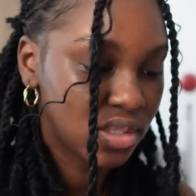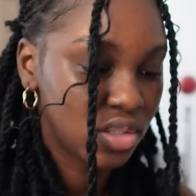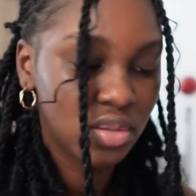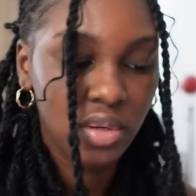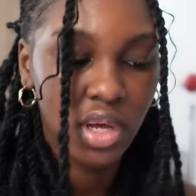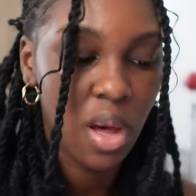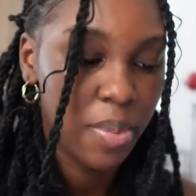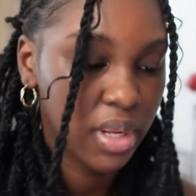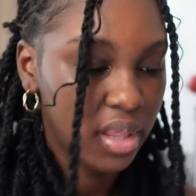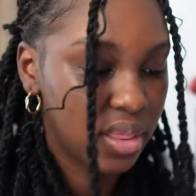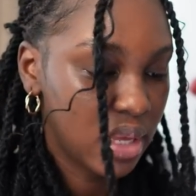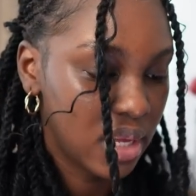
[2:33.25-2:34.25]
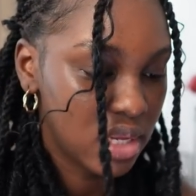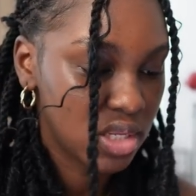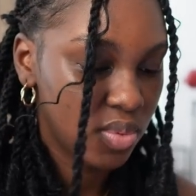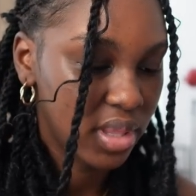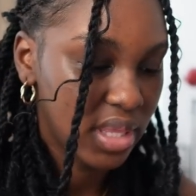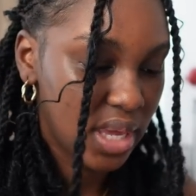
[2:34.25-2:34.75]
to do a couple of things
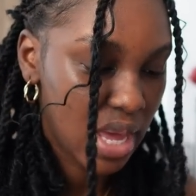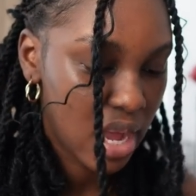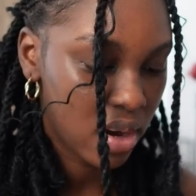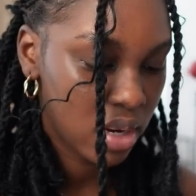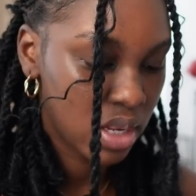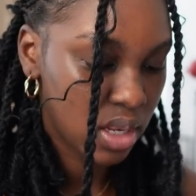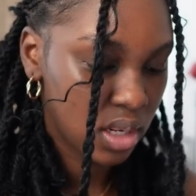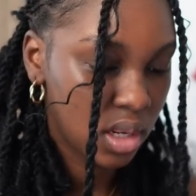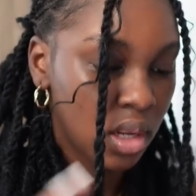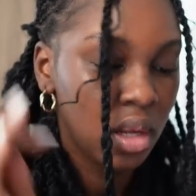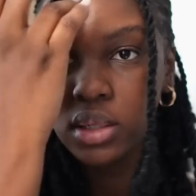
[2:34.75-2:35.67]
with Karen.